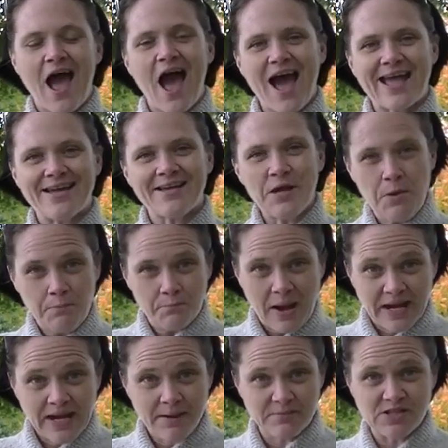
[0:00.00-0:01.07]
Hi,
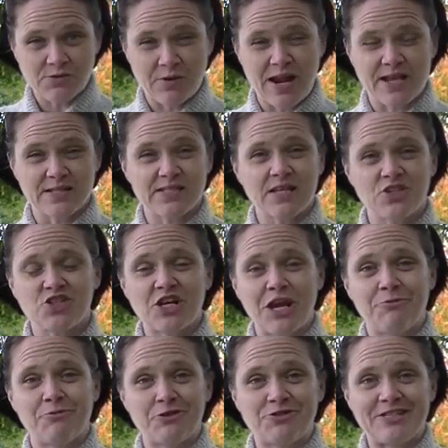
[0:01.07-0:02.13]
my name is Regan
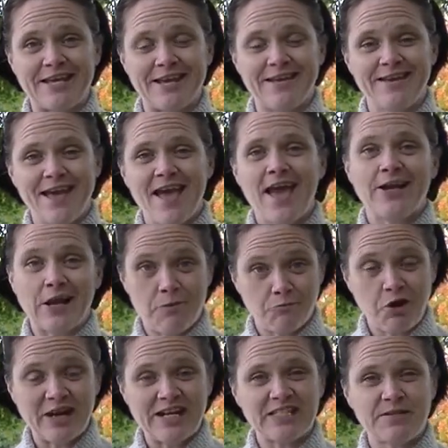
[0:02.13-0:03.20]
Sunshine Brussé, and I'm
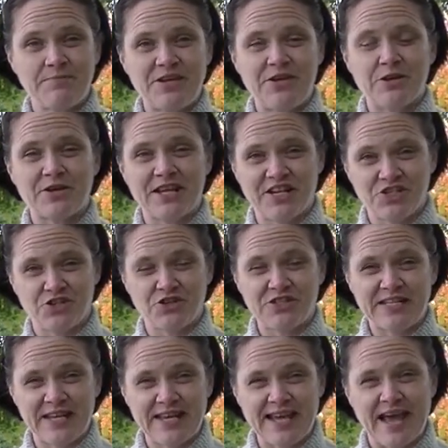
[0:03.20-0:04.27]
running to be your Kitchener
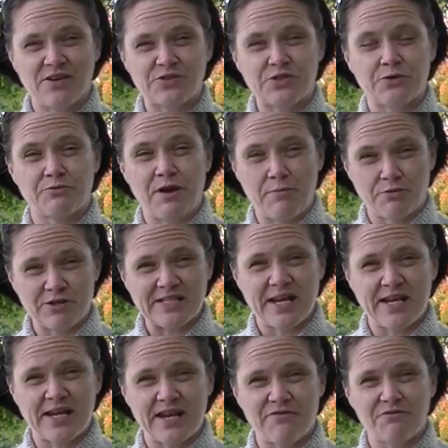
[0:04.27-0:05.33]
City Council
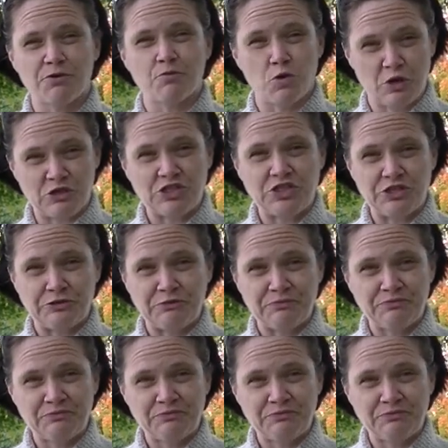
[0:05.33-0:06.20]
representative for Ward 2.